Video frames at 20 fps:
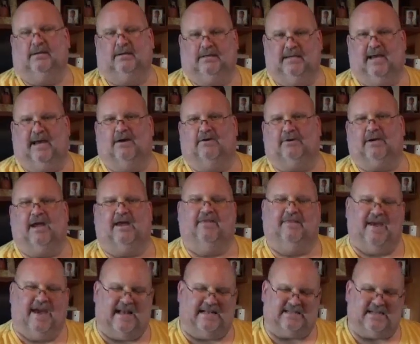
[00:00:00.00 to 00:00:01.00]
Yeah, okay,
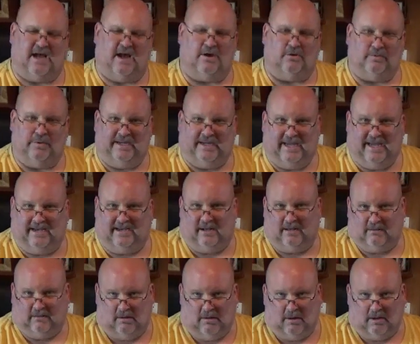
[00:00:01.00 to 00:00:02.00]
that's how we get
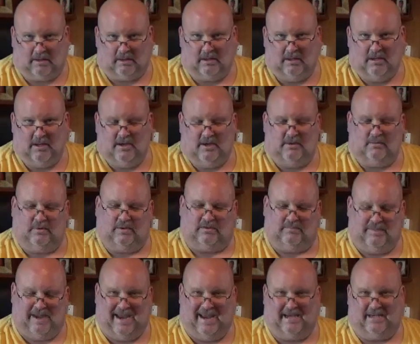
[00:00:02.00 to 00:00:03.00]
along with
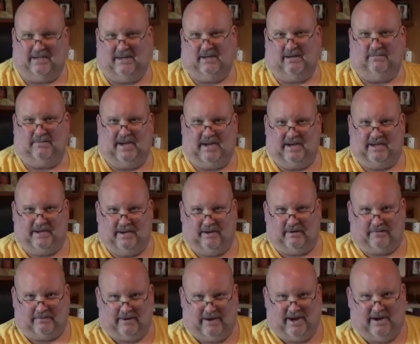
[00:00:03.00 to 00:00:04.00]
manned and unmanned
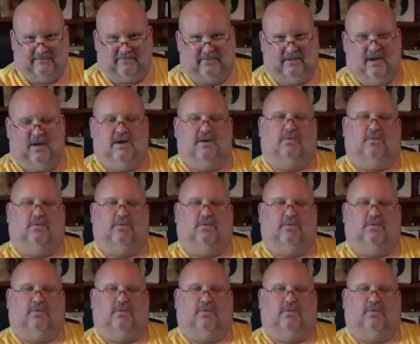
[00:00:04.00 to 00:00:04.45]
aircraft.